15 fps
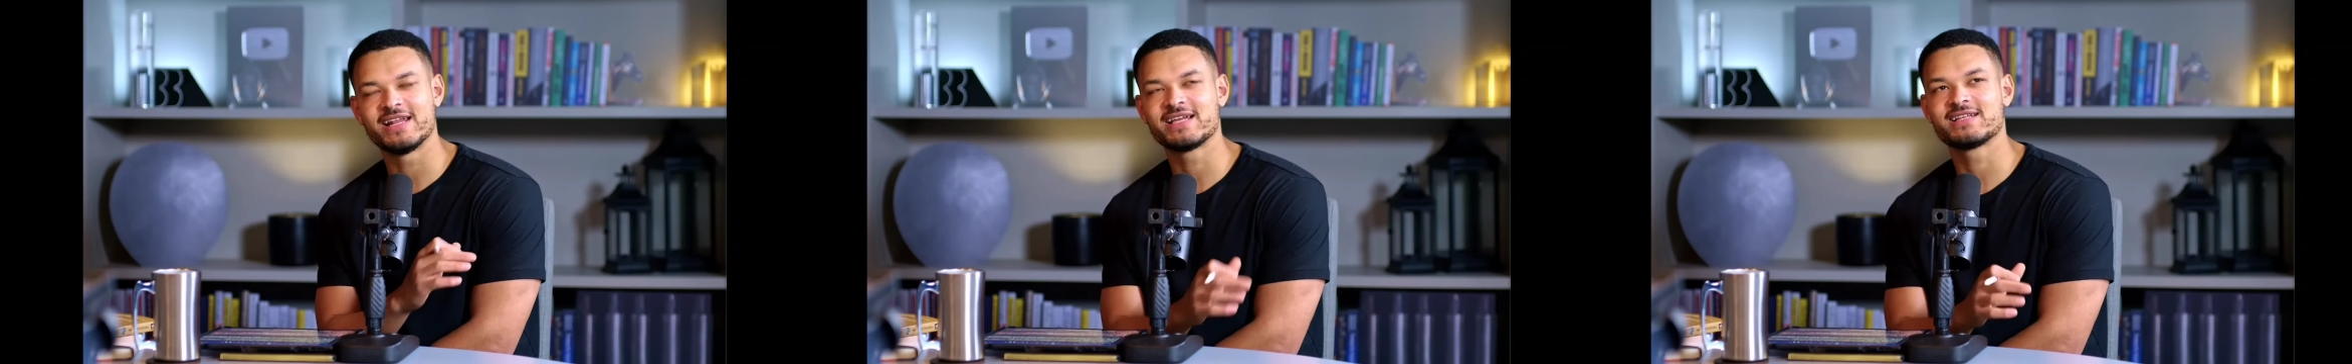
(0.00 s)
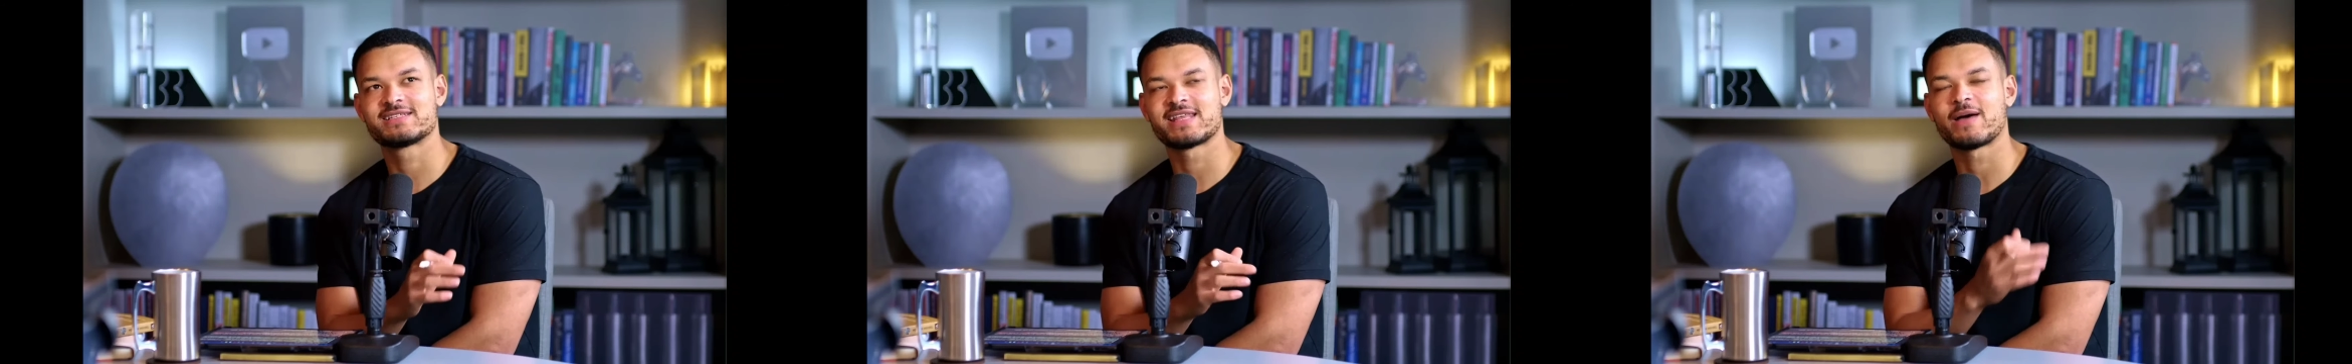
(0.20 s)

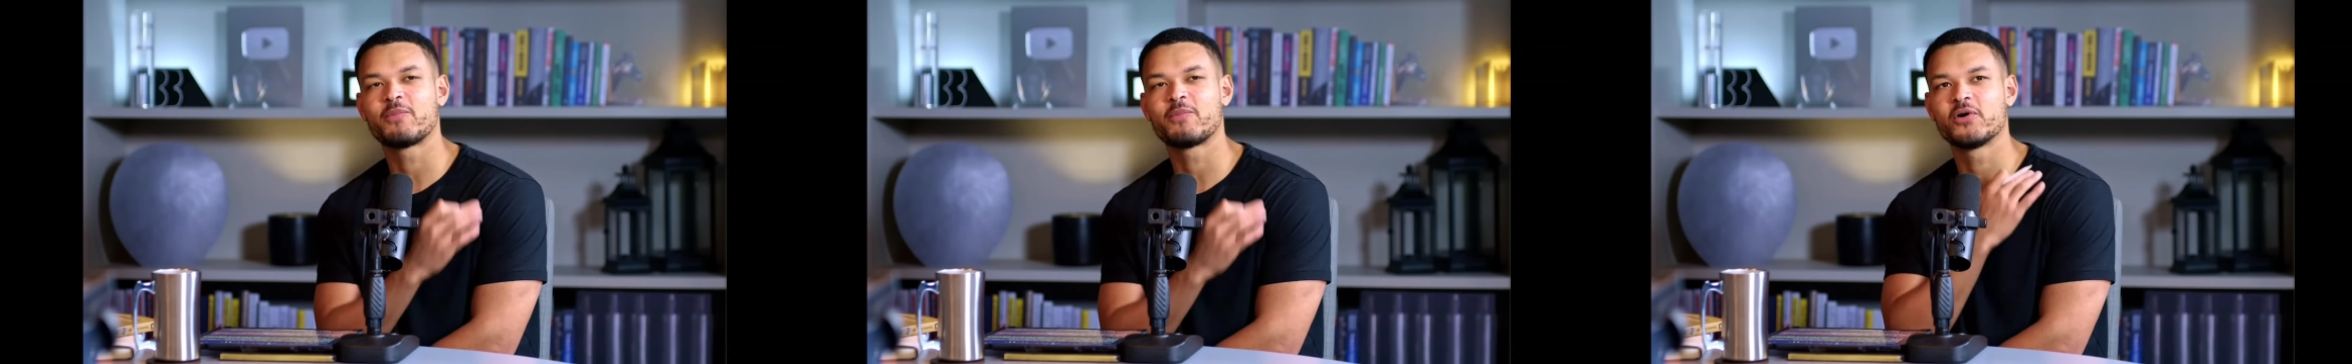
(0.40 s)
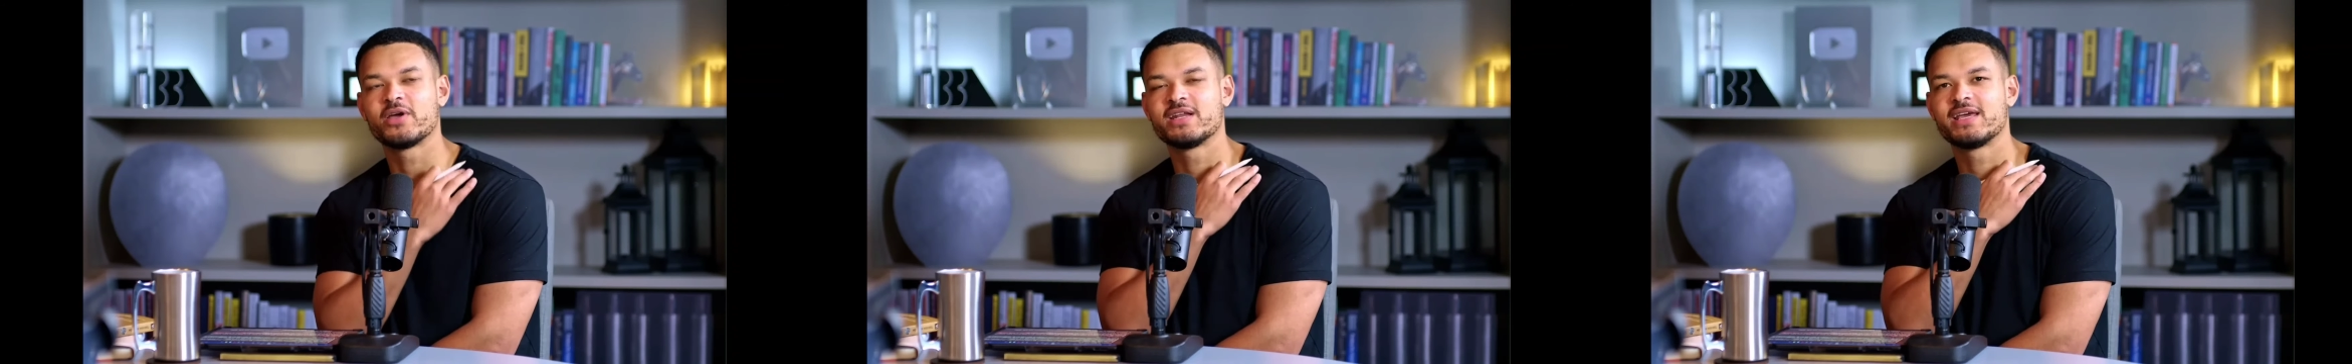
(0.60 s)
Linked to
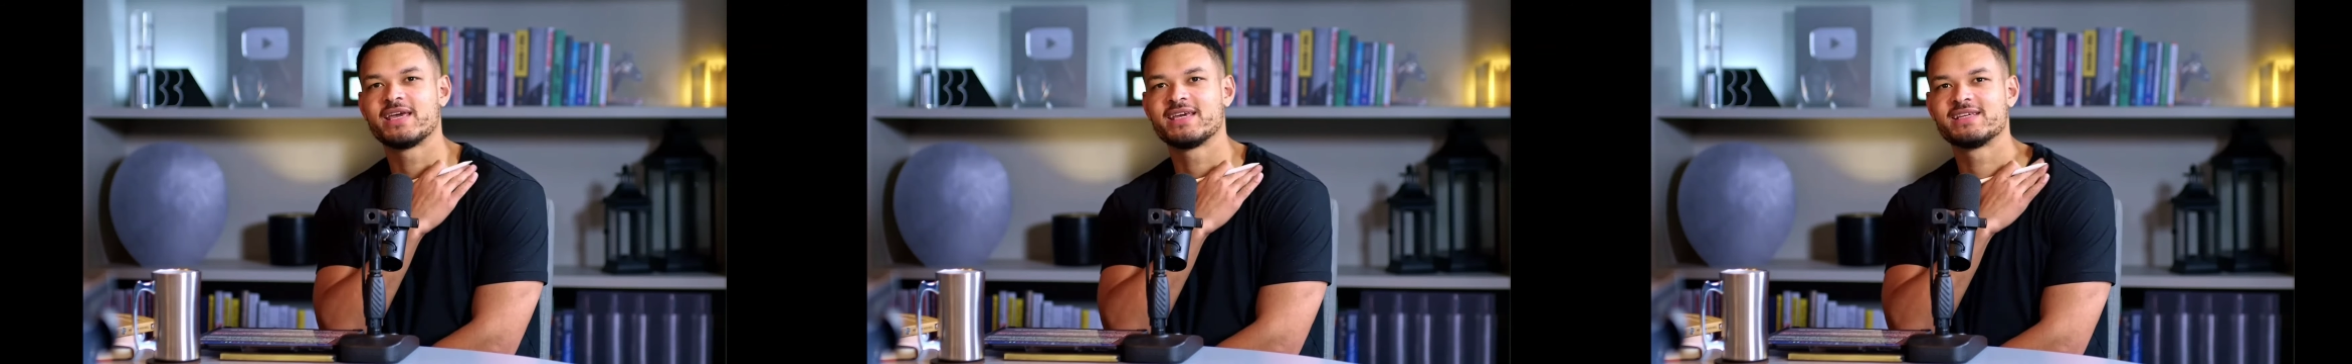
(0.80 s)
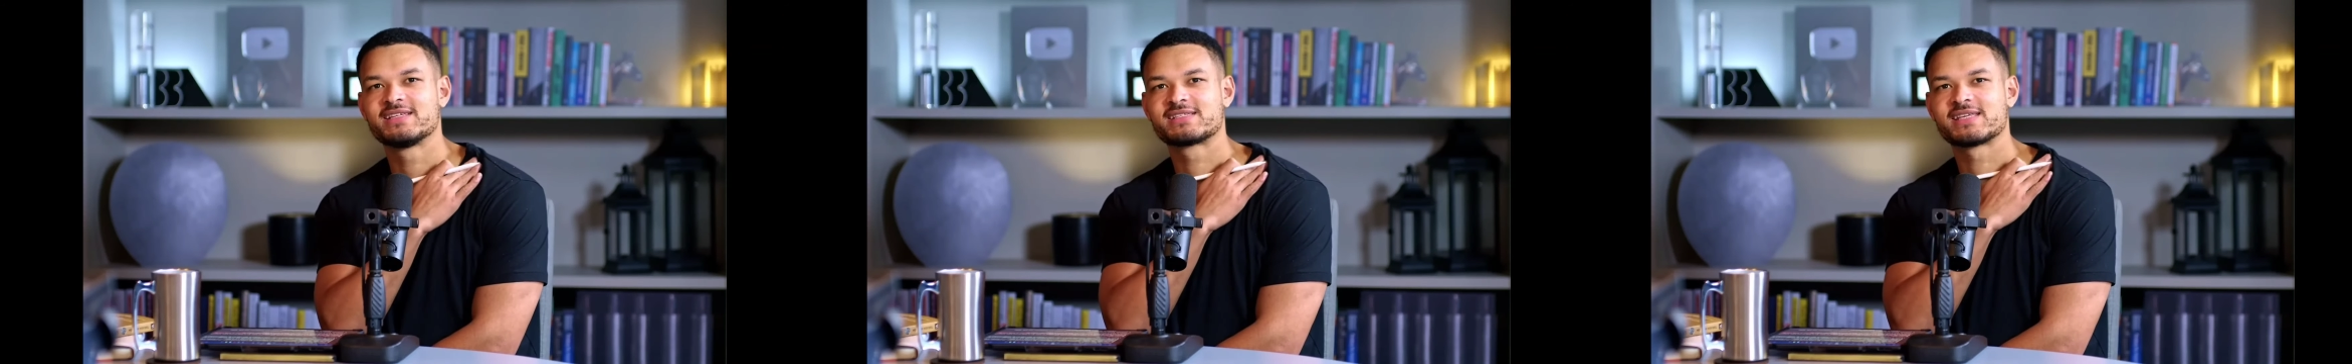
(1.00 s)
that point
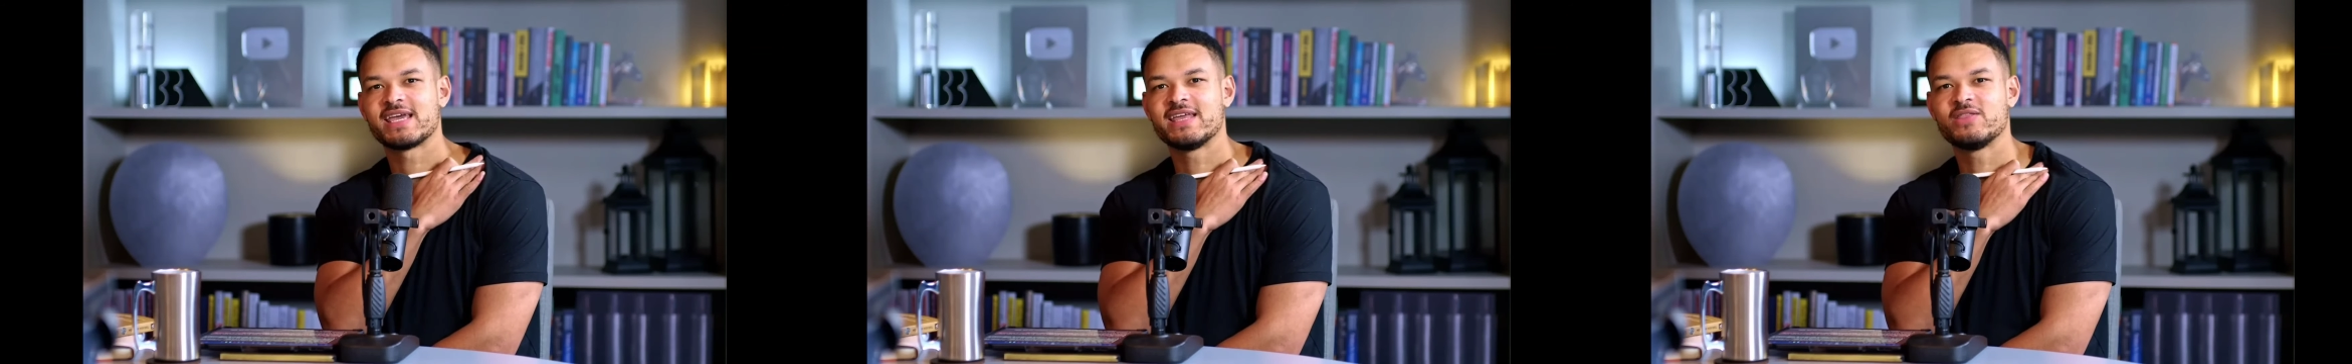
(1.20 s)
is,